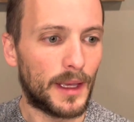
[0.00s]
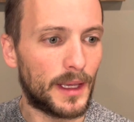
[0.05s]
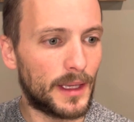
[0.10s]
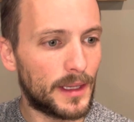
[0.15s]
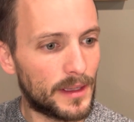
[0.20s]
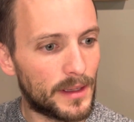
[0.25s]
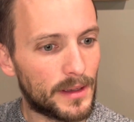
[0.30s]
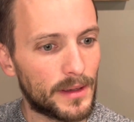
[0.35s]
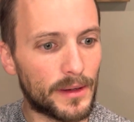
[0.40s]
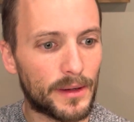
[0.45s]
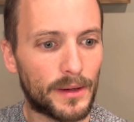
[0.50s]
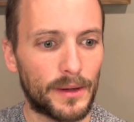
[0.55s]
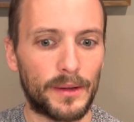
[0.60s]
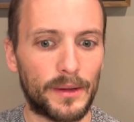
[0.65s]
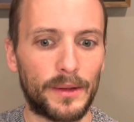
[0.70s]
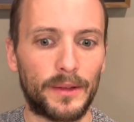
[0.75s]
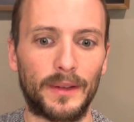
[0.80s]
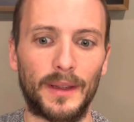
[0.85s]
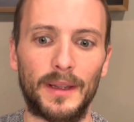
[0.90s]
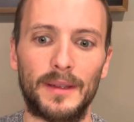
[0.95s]

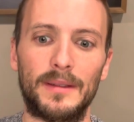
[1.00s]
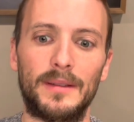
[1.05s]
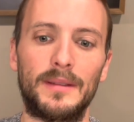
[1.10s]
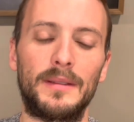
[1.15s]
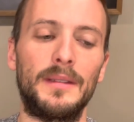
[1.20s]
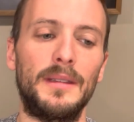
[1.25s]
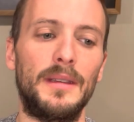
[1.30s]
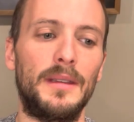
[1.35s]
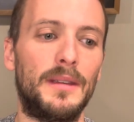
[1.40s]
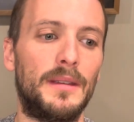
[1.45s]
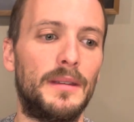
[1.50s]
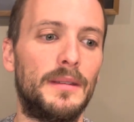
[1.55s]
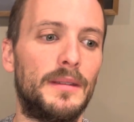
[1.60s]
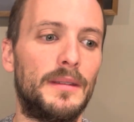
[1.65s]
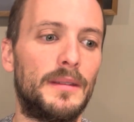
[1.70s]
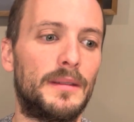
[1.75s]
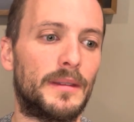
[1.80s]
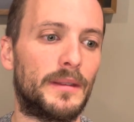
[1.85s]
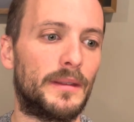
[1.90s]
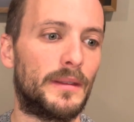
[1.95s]
hears, that
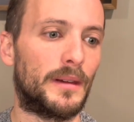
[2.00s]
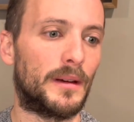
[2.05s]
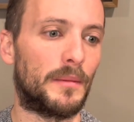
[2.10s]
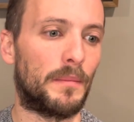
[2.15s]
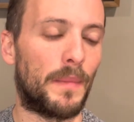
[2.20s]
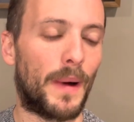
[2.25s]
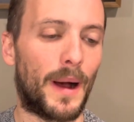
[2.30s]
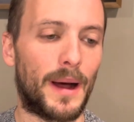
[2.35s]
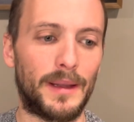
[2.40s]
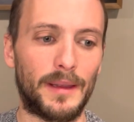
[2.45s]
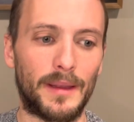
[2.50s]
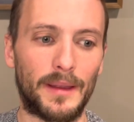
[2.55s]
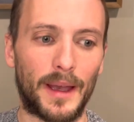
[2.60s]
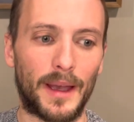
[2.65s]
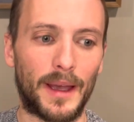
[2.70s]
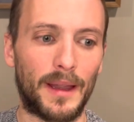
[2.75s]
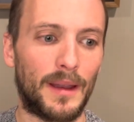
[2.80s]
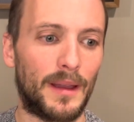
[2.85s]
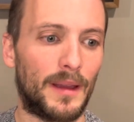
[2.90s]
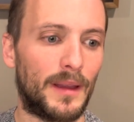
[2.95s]
sees, a body that